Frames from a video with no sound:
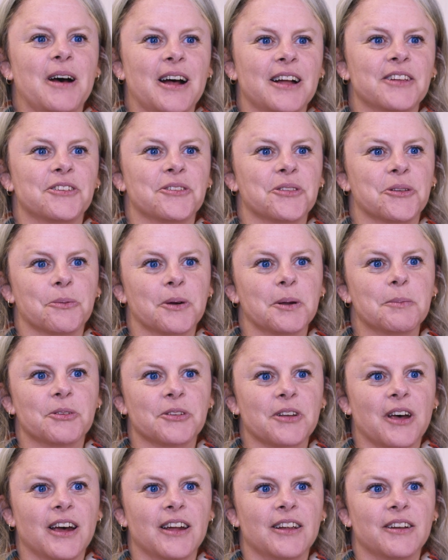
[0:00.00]
parts of the
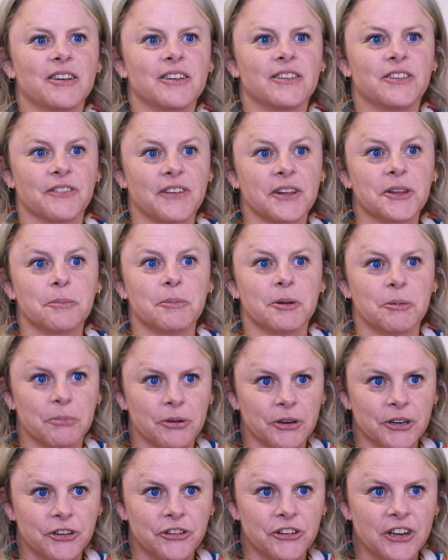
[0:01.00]
website development
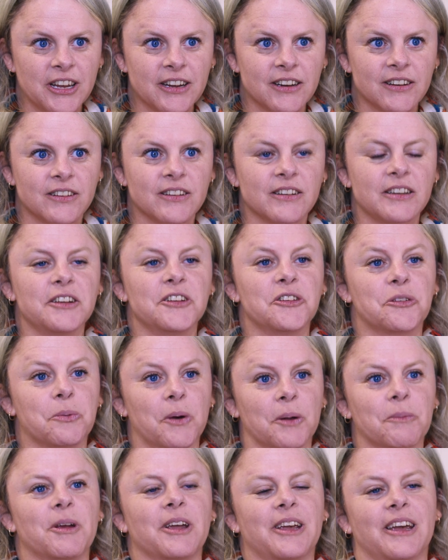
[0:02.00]
project is
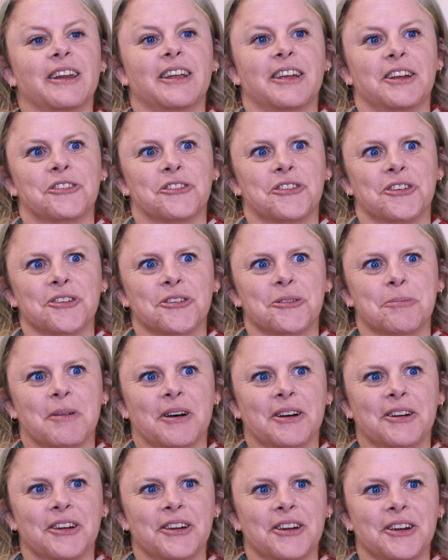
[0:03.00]
when we're going to introduce
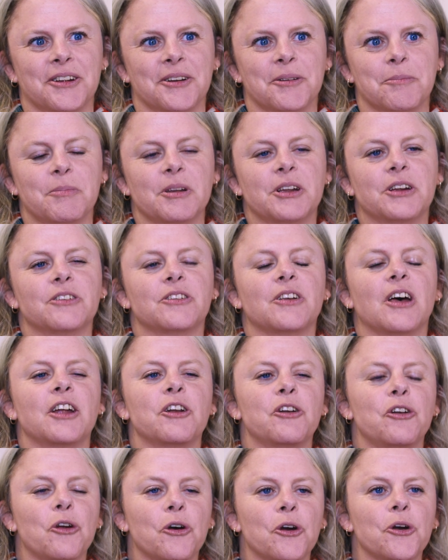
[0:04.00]
BugHerd, because I
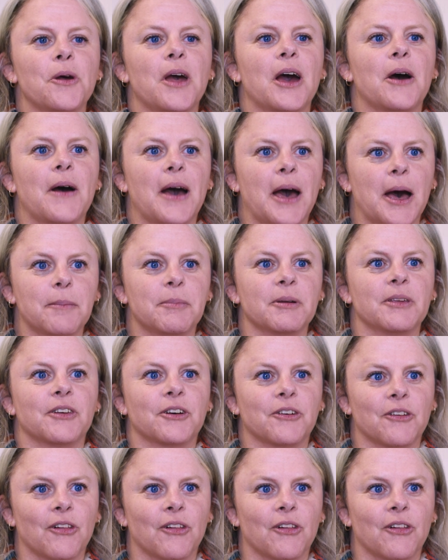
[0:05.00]
know how happy the